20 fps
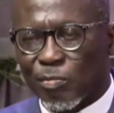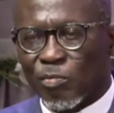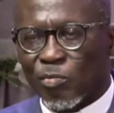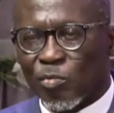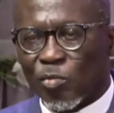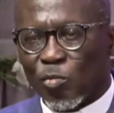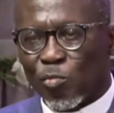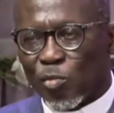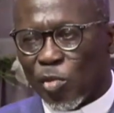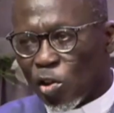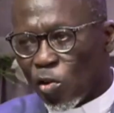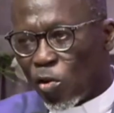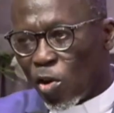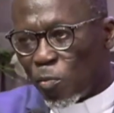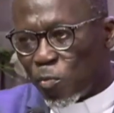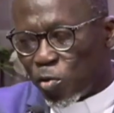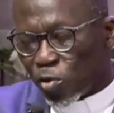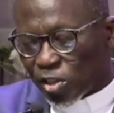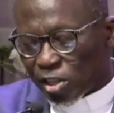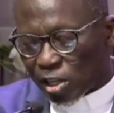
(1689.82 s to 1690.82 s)
May God
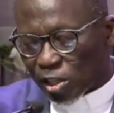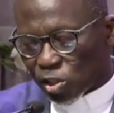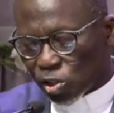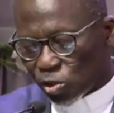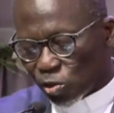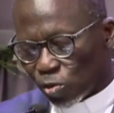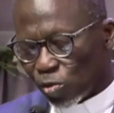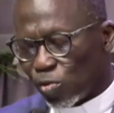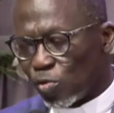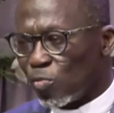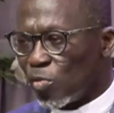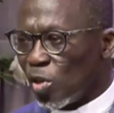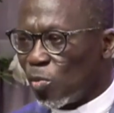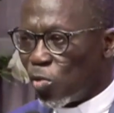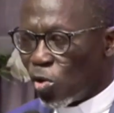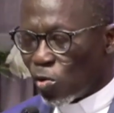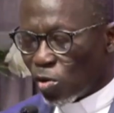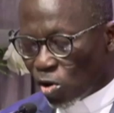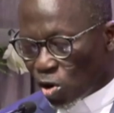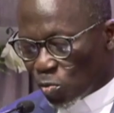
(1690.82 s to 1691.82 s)
protect you. May
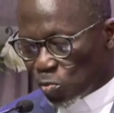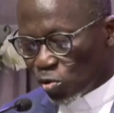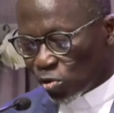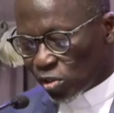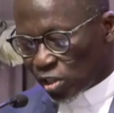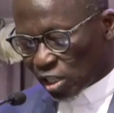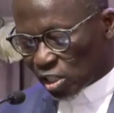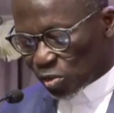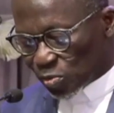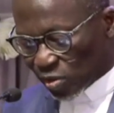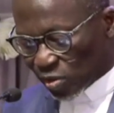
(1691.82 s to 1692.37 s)
God protect me.